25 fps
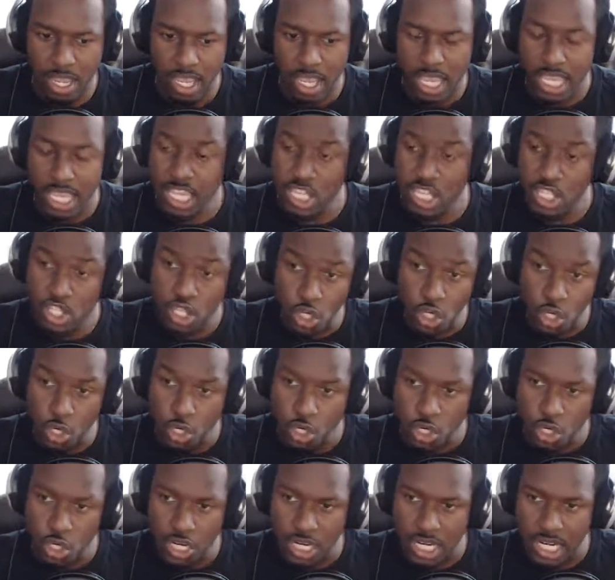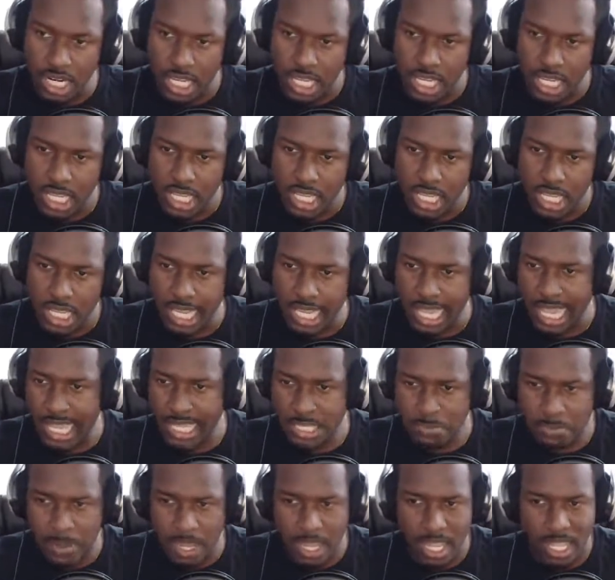he's good. He
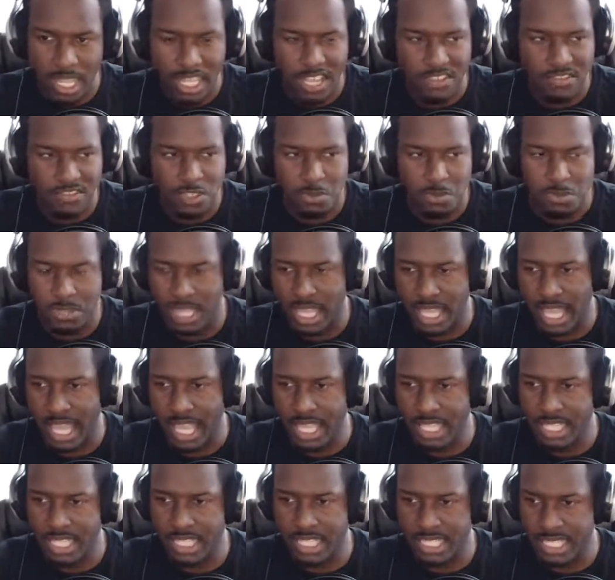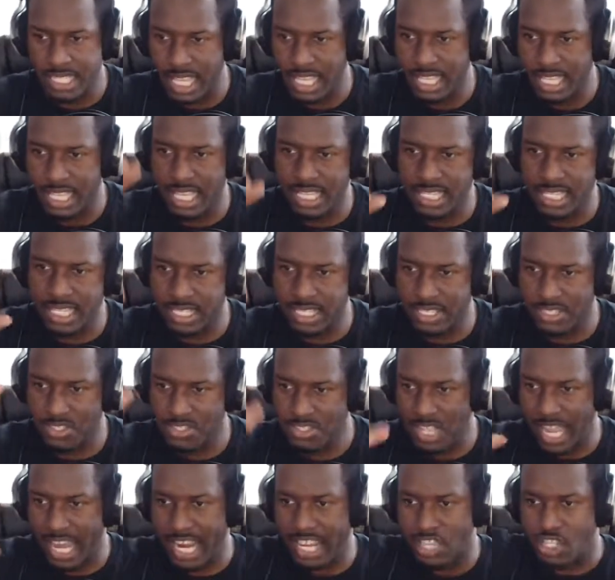has power levels, but then there's
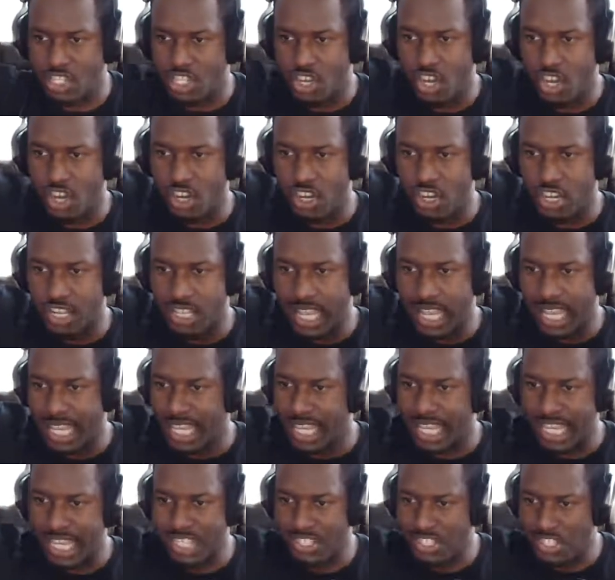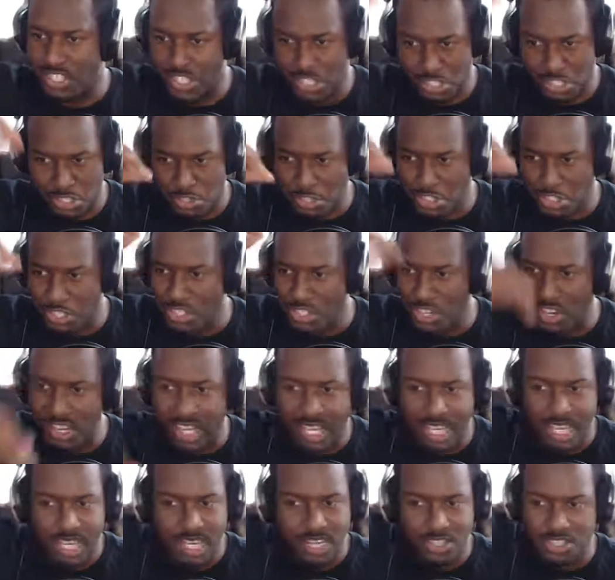Static Shock. Like this
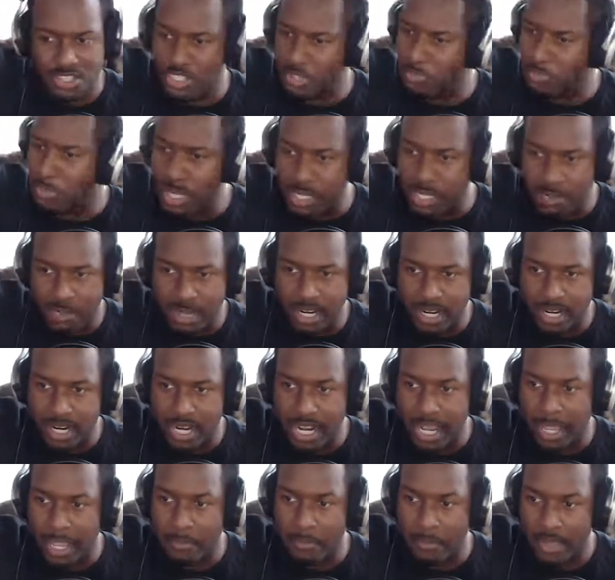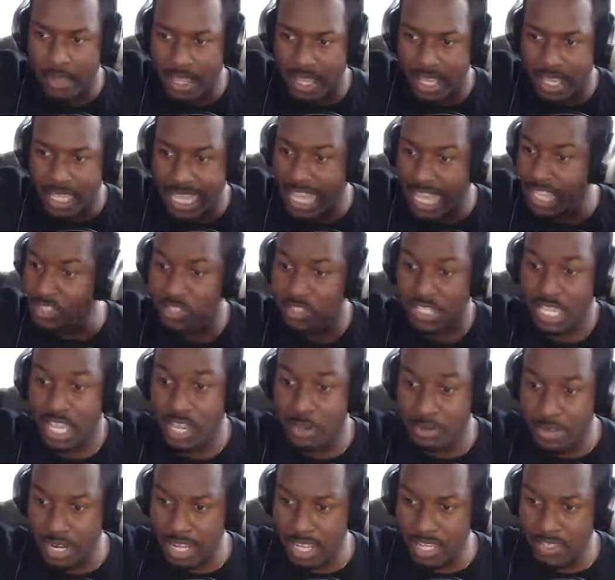younger kid is just much better than him. That's just
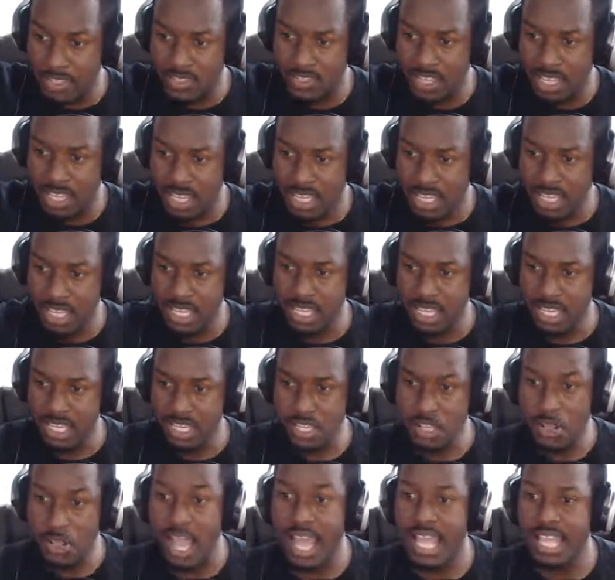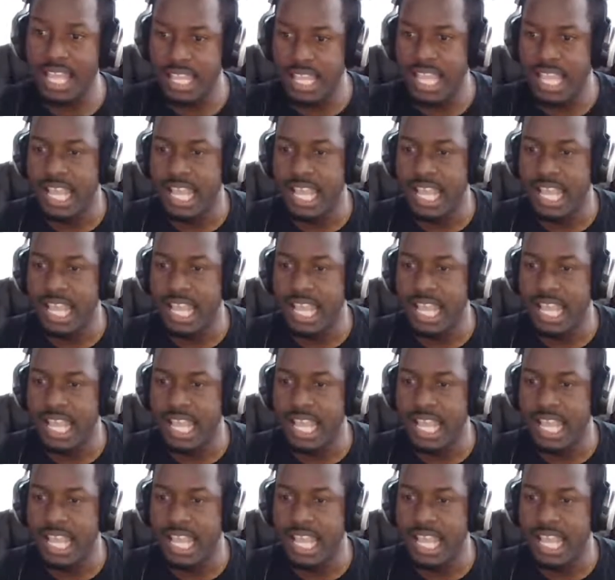how it is, and